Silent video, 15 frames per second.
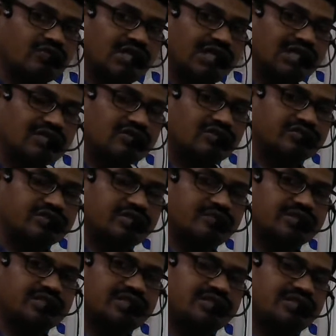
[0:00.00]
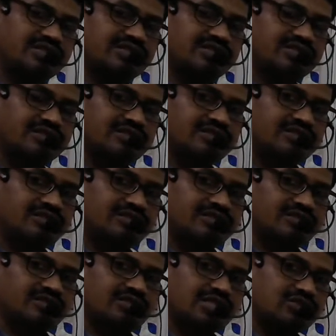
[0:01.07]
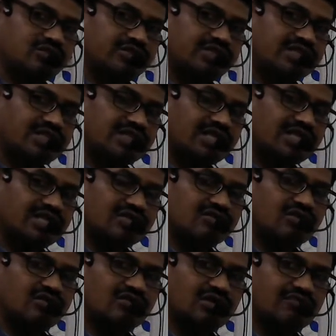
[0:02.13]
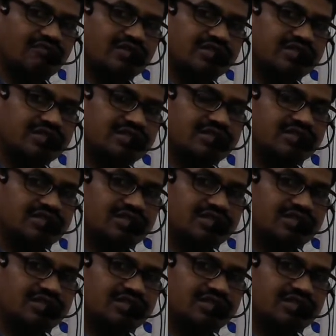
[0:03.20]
electrons are present. As to get 10 electron configuration,